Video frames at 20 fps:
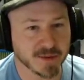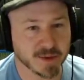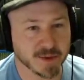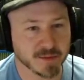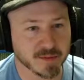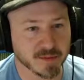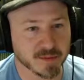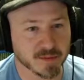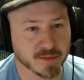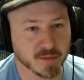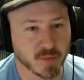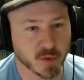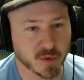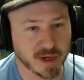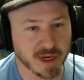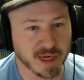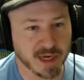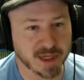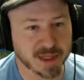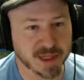bit more
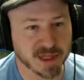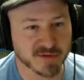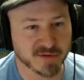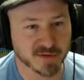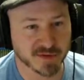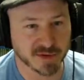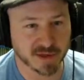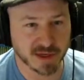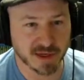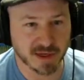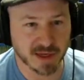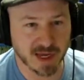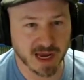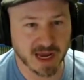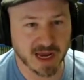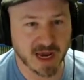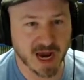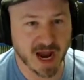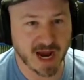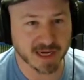easy for the
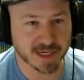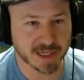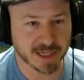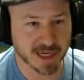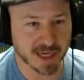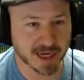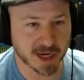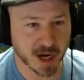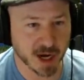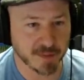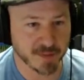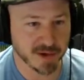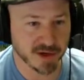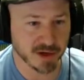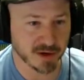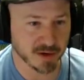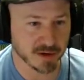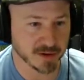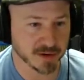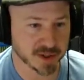AI to get up
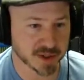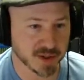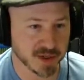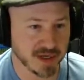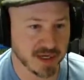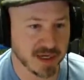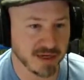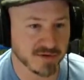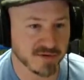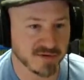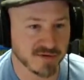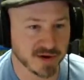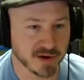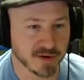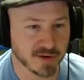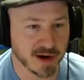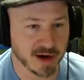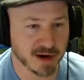here, so I need to figure